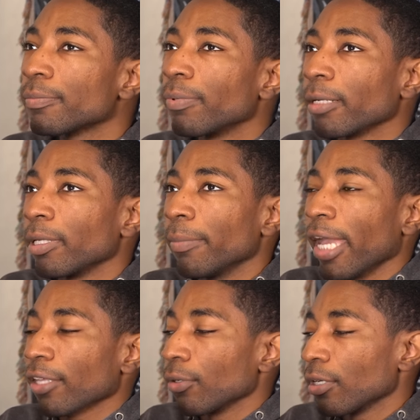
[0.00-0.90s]
bring me
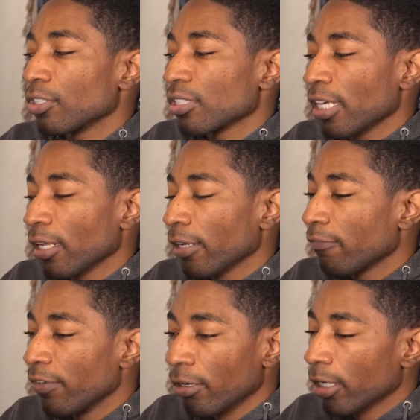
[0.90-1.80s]
back though to just that like
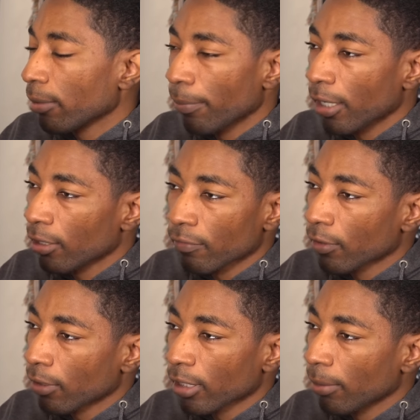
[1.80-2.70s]
very competitive
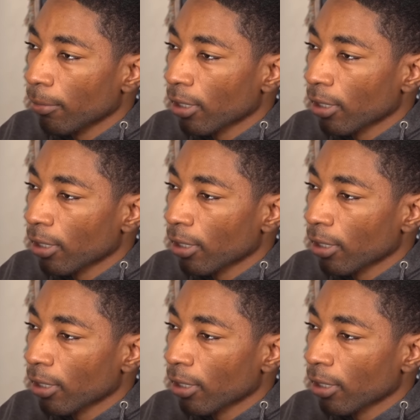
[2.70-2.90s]
card game